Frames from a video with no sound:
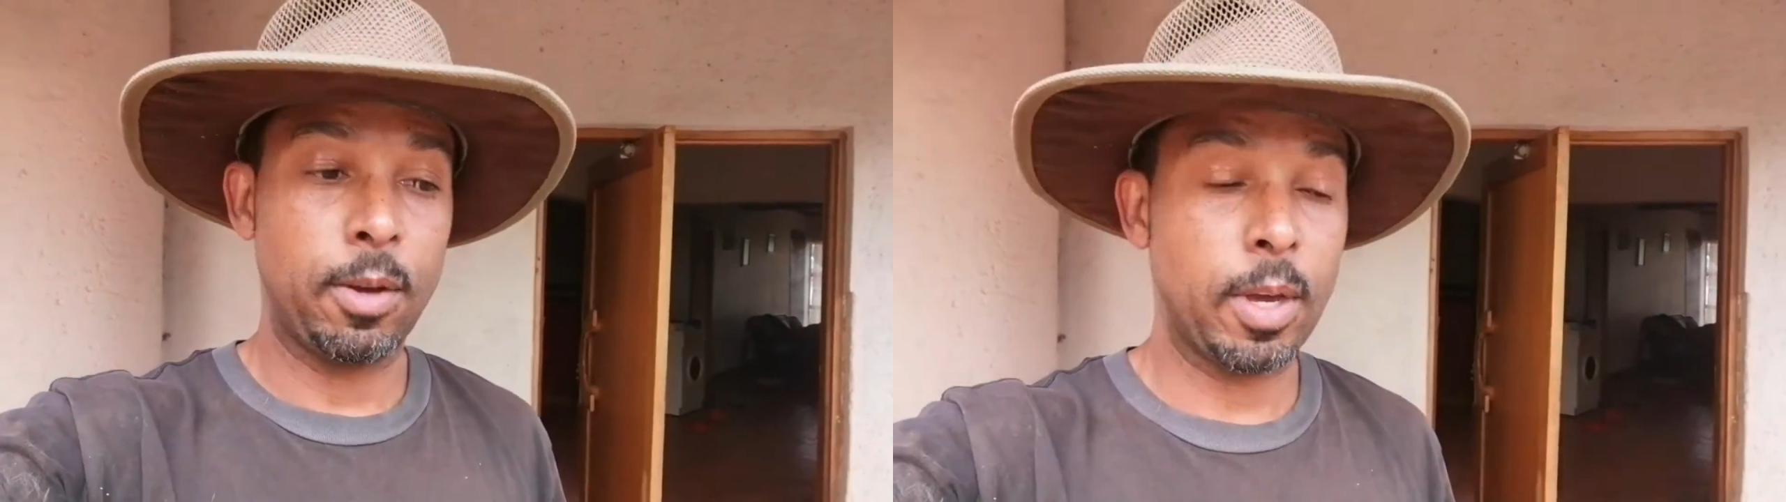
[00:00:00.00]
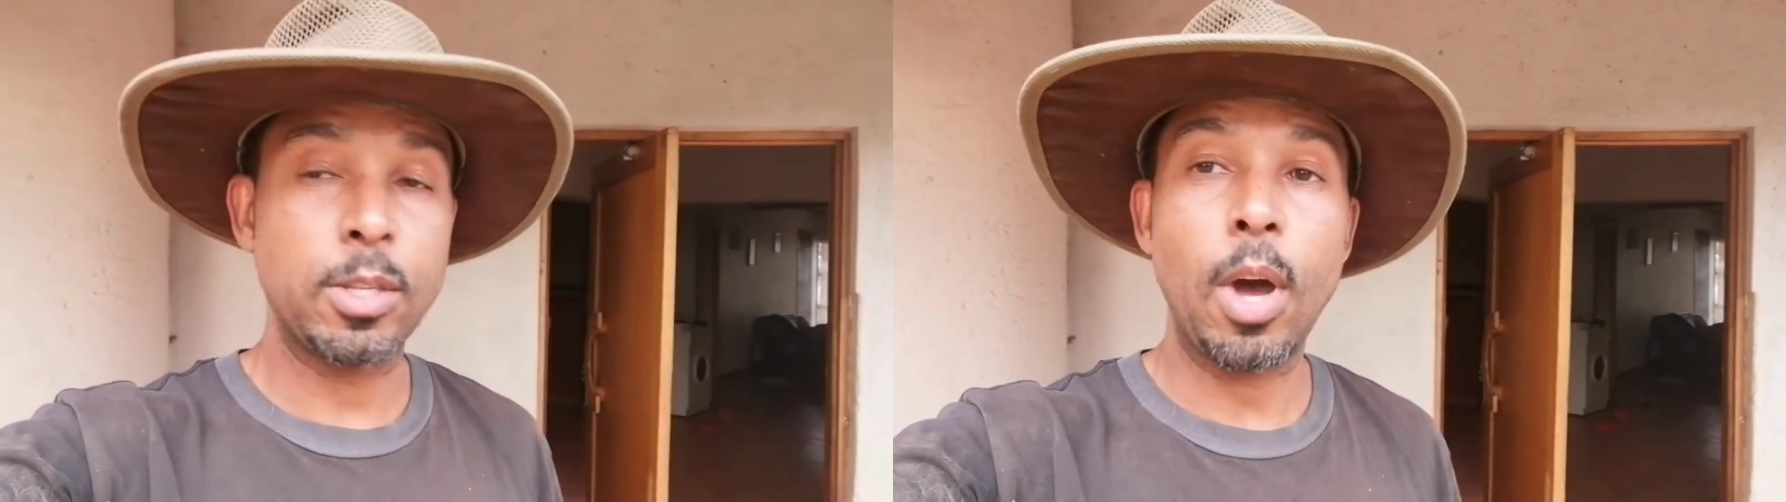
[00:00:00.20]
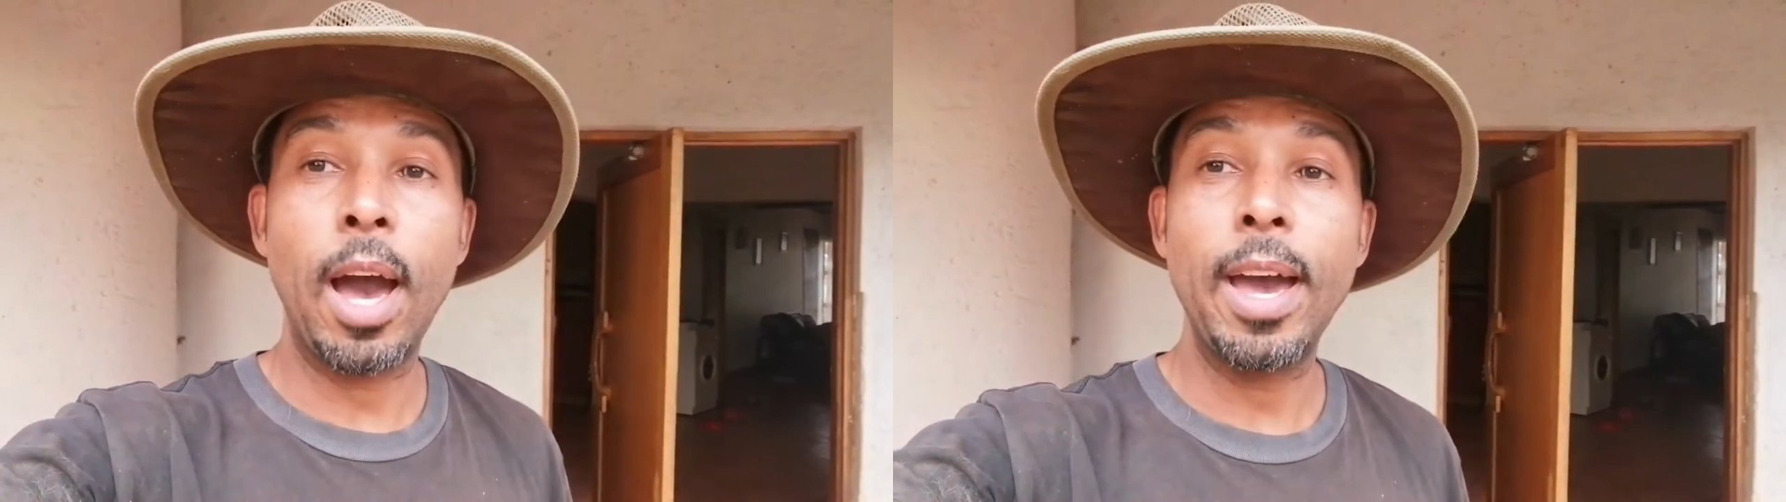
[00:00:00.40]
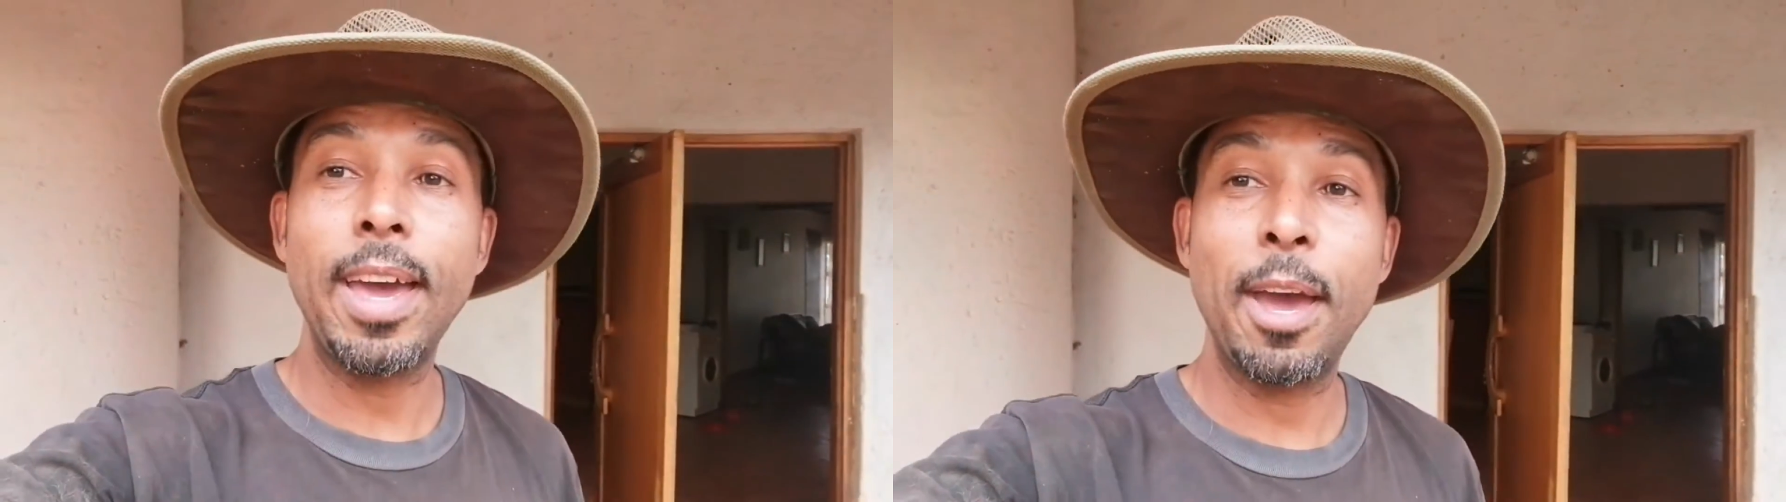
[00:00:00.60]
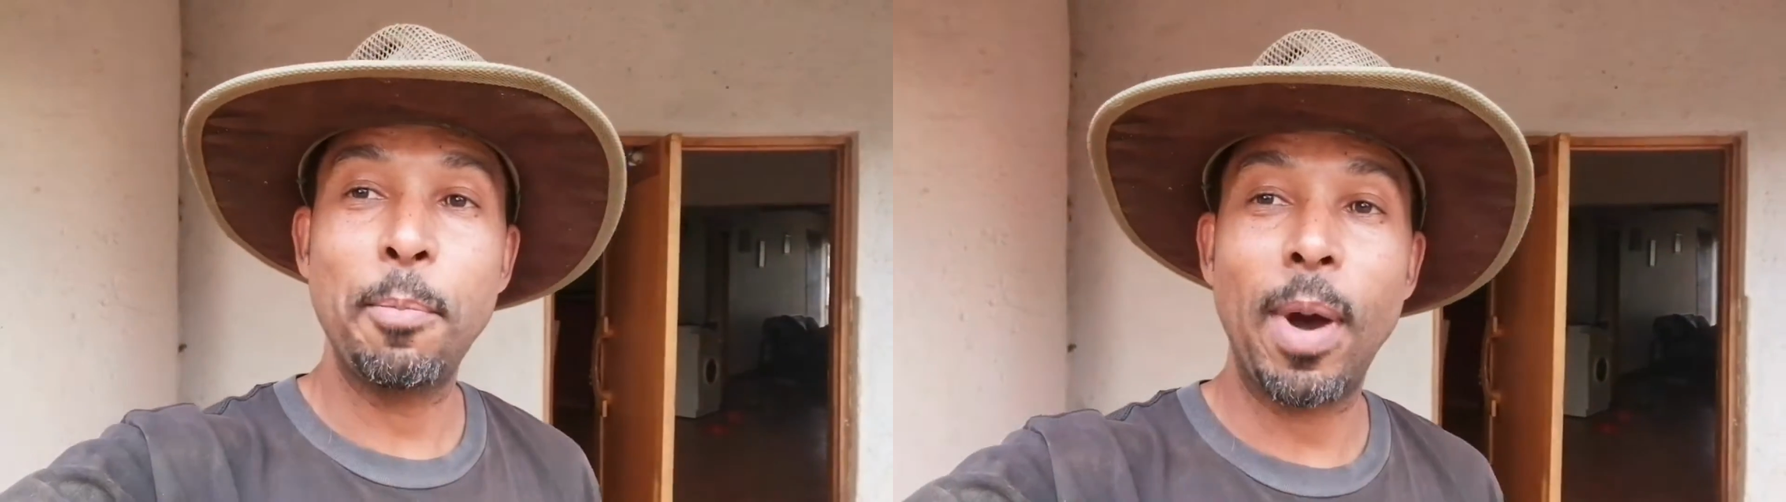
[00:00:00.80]
Okay, so
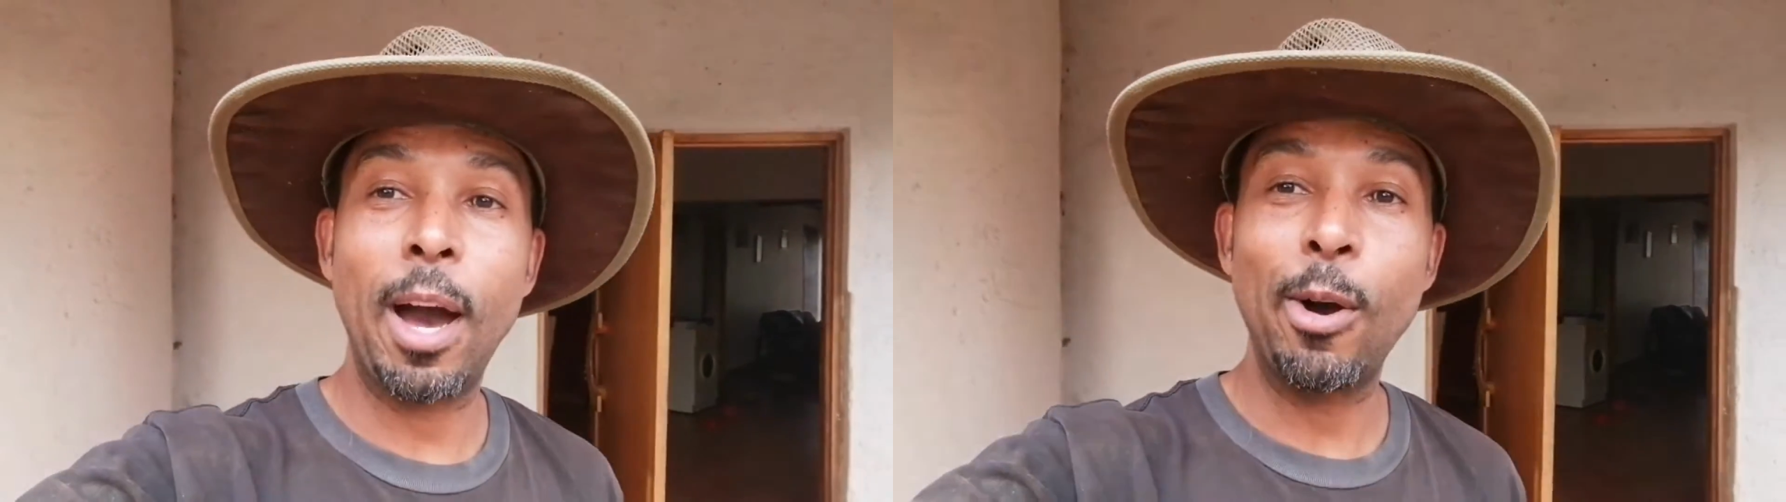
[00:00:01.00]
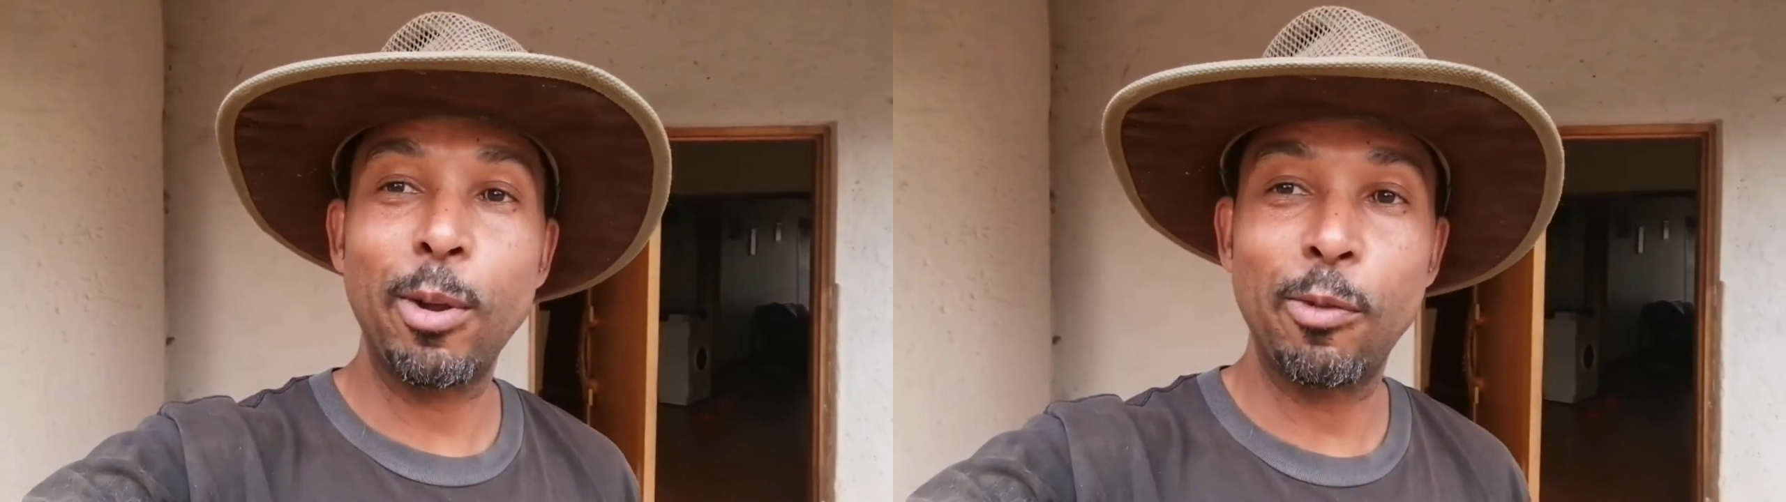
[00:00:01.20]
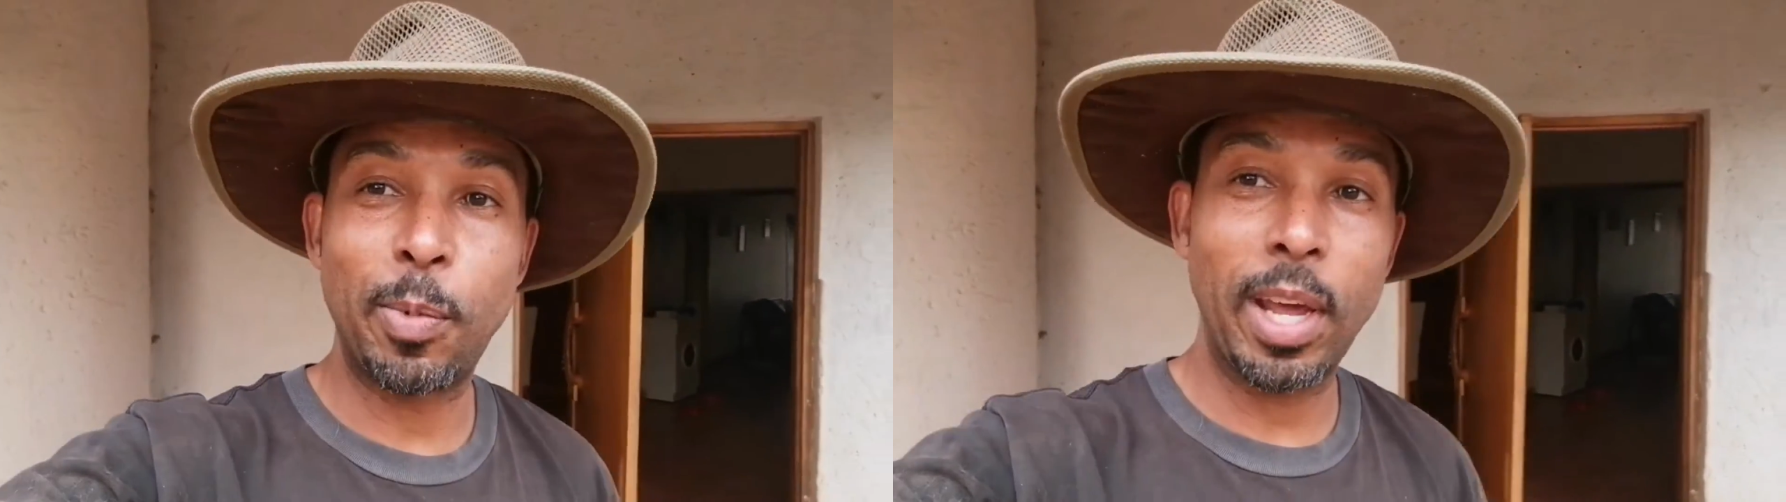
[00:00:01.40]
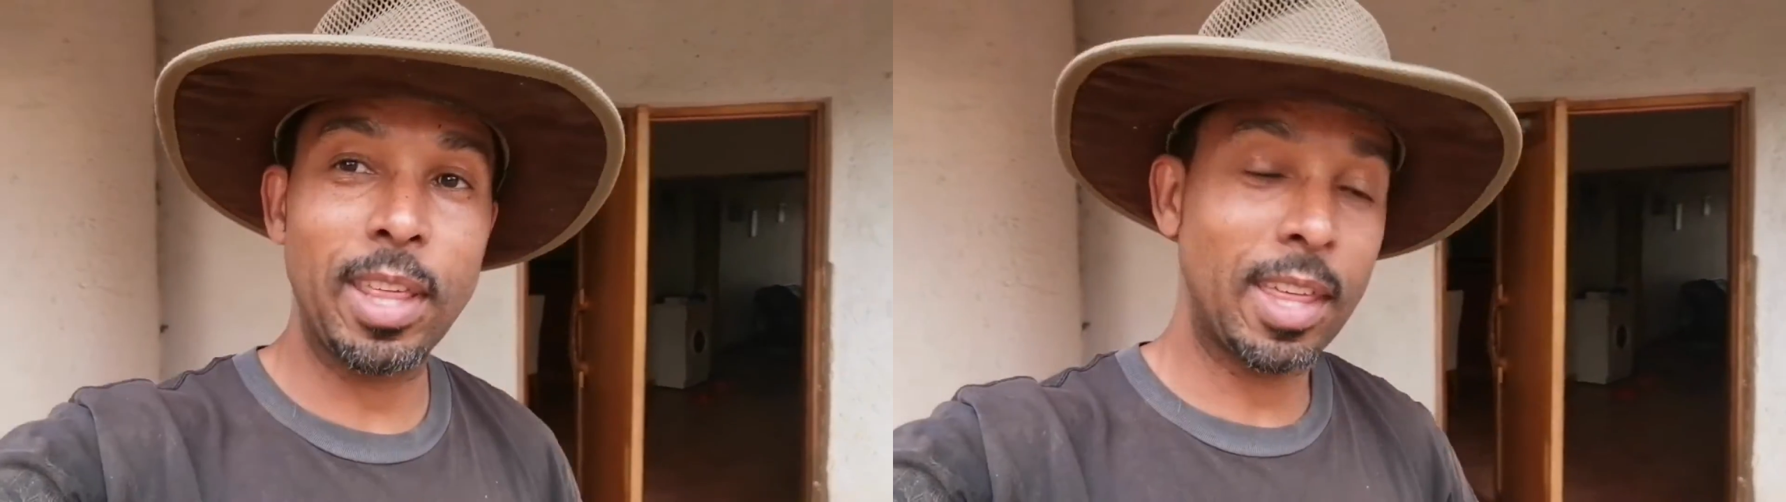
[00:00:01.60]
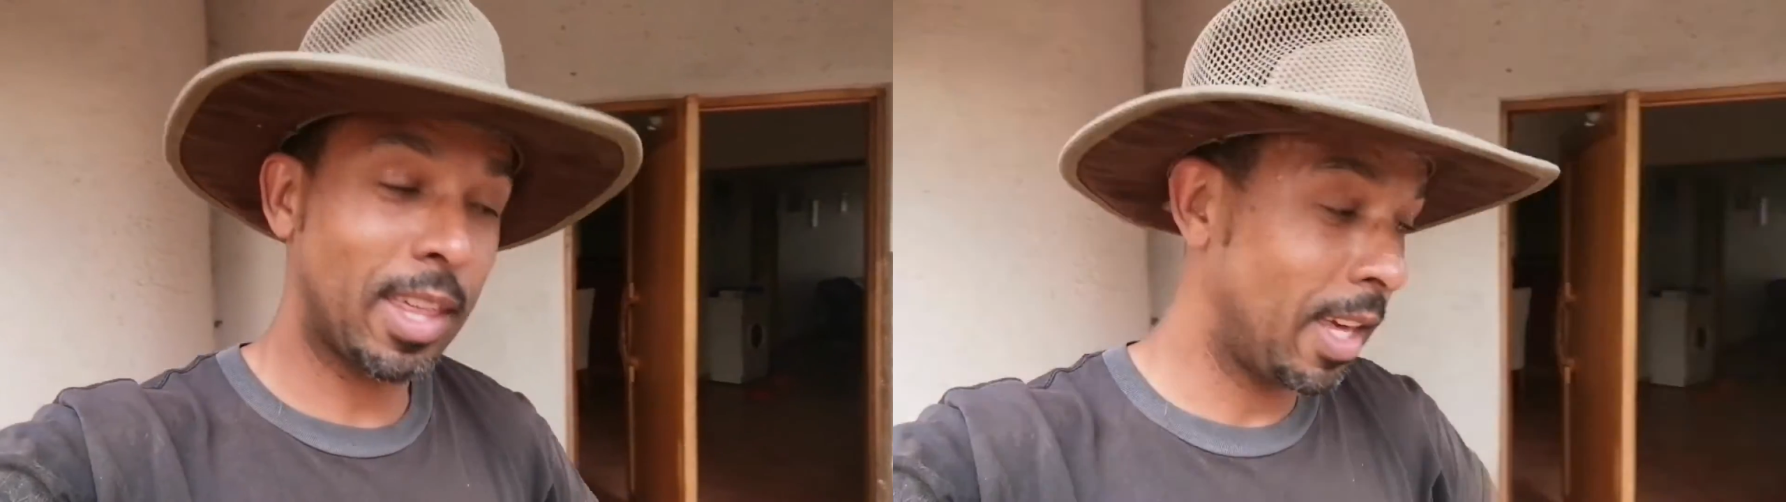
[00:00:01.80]
I am out of
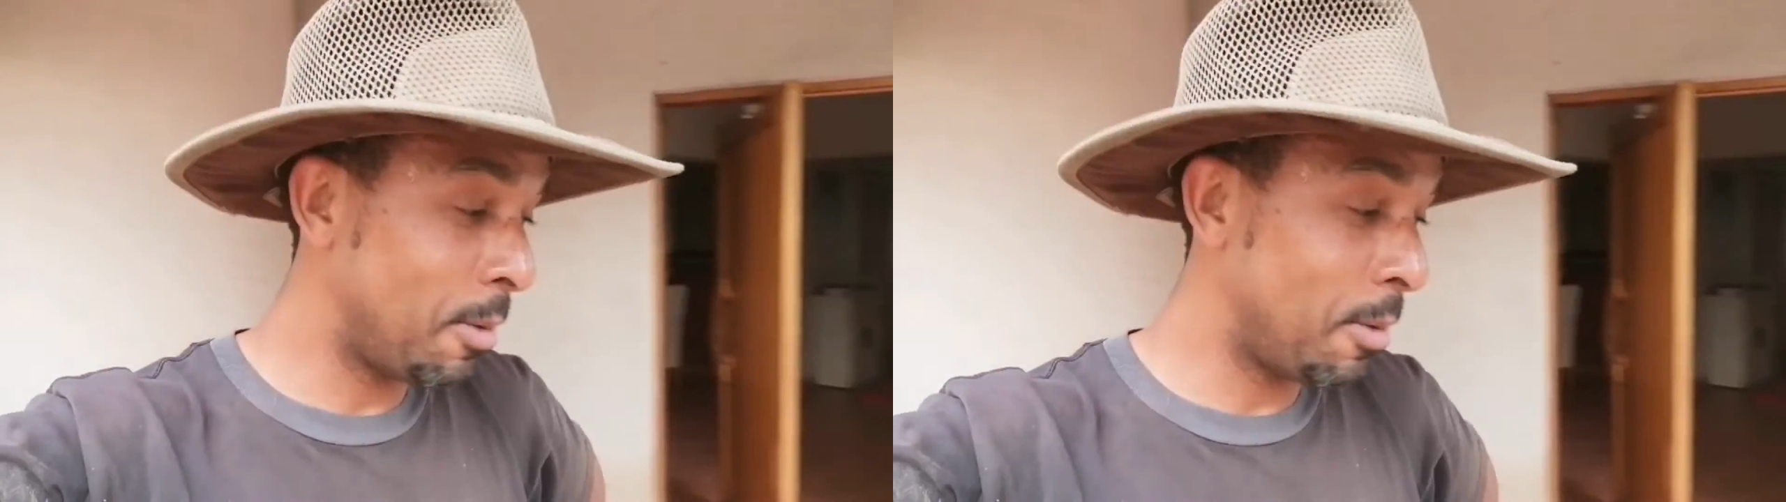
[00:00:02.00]
breath.